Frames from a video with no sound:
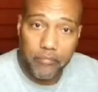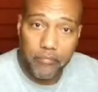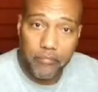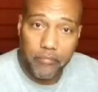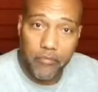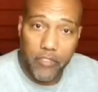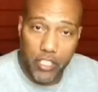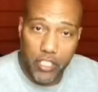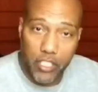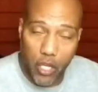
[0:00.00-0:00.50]

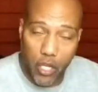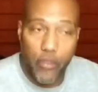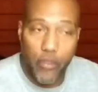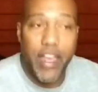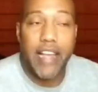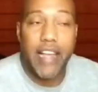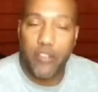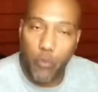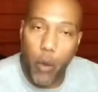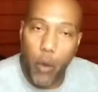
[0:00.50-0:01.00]
So that's
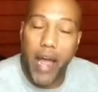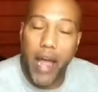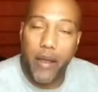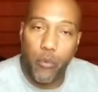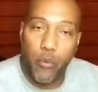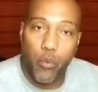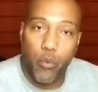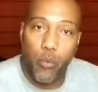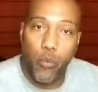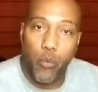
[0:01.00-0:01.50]
why
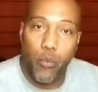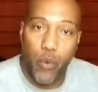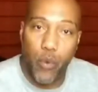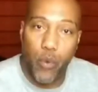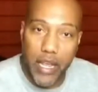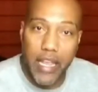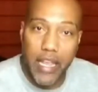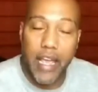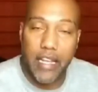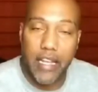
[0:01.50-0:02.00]
we
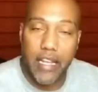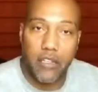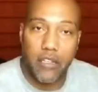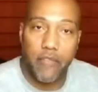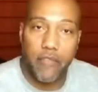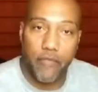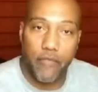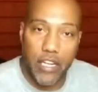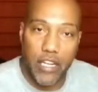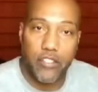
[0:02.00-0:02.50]
as
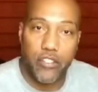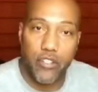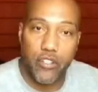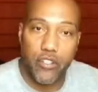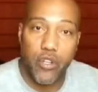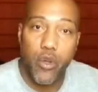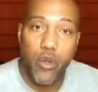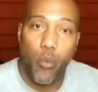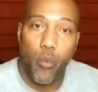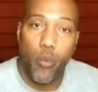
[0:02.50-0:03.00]
investors
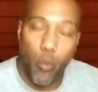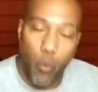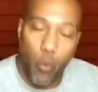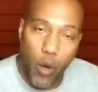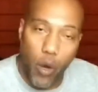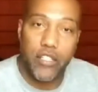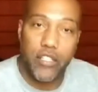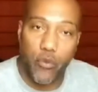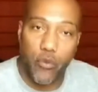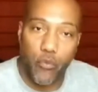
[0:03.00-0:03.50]
want
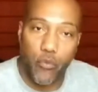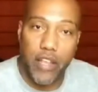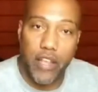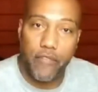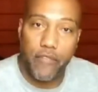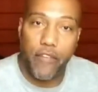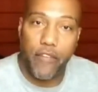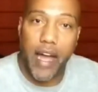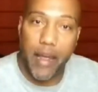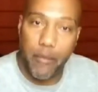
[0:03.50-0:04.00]
to
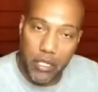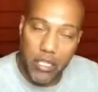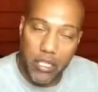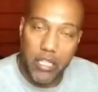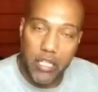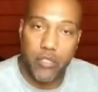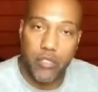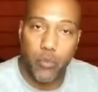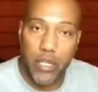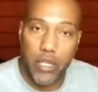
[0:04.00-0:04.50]
refi, because
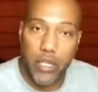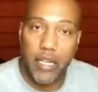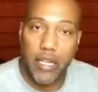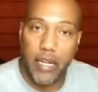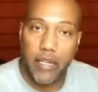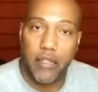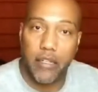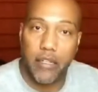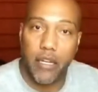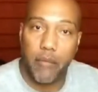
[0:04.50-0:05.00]
we can end
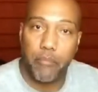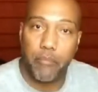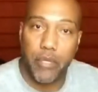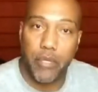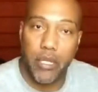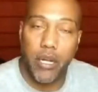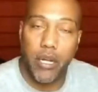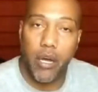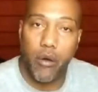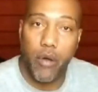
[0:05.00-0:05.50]
up,
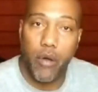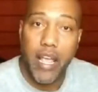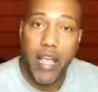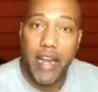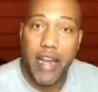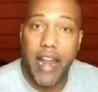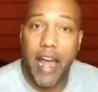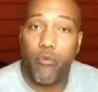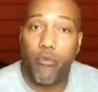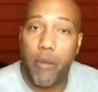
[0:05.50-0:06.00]

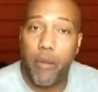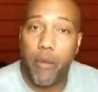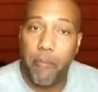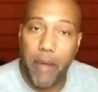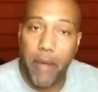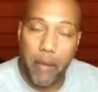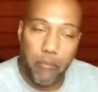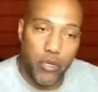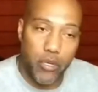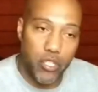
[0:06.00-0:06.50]
Now
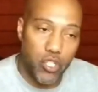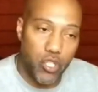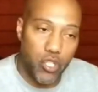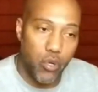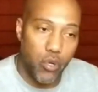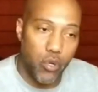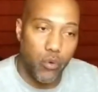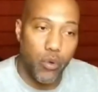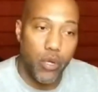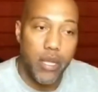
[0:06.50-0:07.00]
remember too,
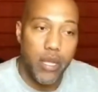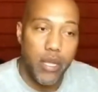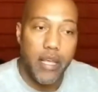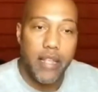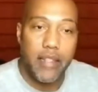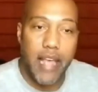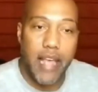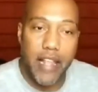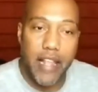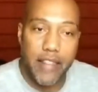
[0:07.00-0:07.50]

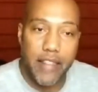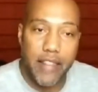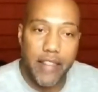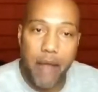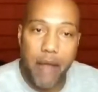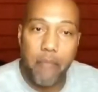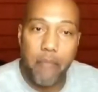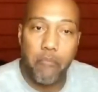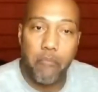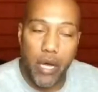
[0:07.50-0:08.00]
that
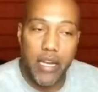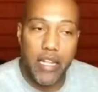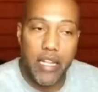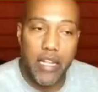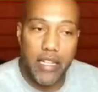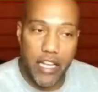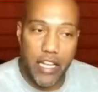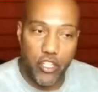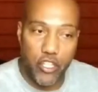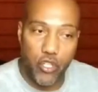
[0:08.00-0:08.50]
money
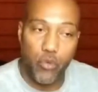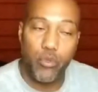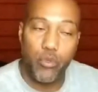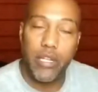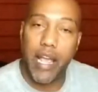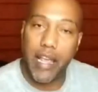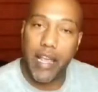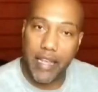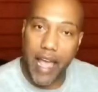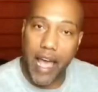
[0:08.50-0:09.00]
that you
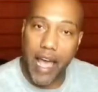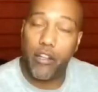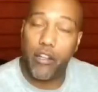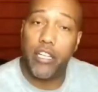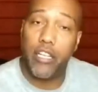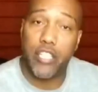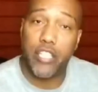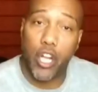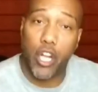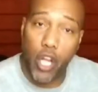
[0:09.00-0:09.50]
take out is
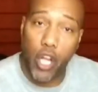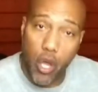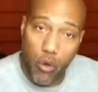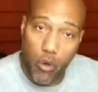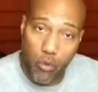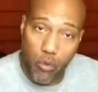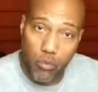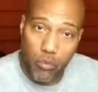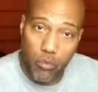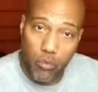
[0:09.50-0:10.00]
a loan.
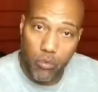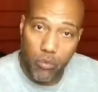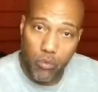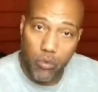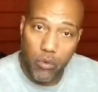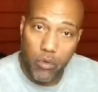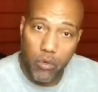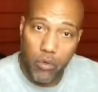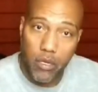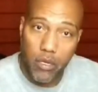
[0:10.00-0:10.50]

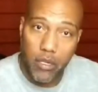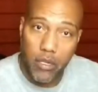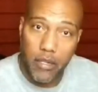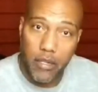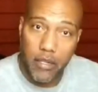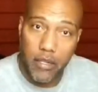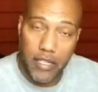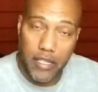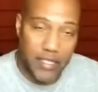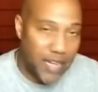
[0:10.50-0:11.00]

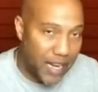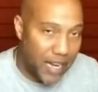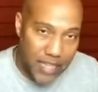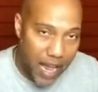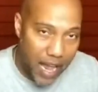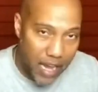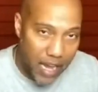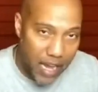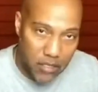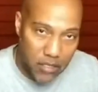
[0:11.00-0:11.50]
It's not
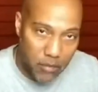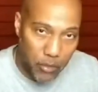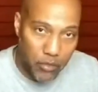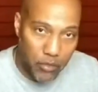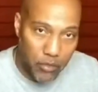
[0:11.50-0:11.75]
taxable,